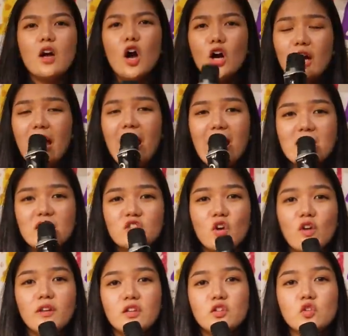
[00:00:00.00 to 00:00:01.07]
okay,
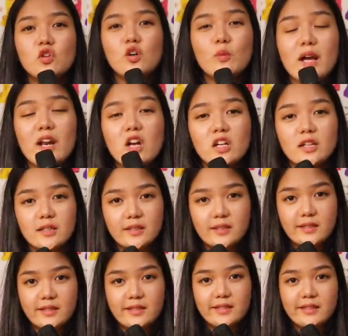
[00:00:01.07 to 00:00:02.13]
so the two winners
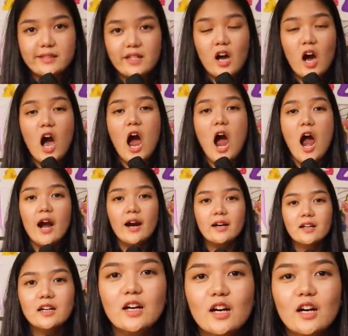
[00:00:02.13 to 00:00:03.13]
you know. are...